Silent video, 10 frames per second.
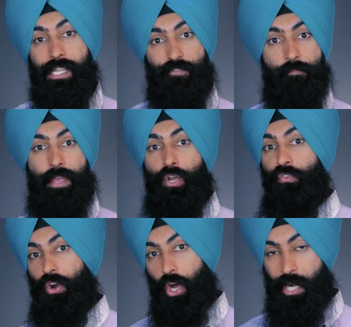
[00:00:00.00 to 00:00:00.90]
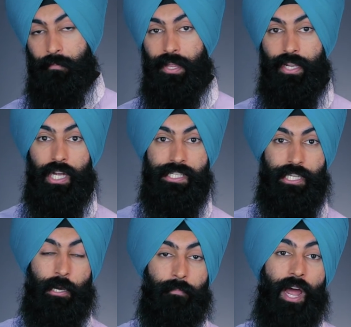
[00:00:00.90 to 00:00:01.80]
is if you make over one hundred million dollars a
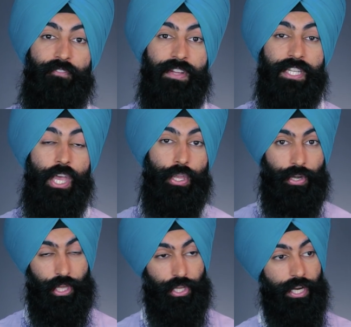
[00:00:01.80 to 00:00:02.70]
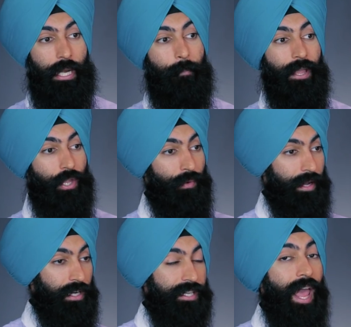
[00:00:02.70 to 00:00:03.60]
year in profit, you're either going to pay the
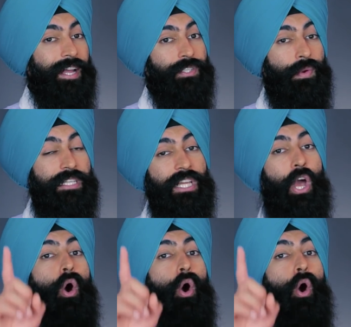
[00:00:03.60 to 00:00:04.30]
regular tax rate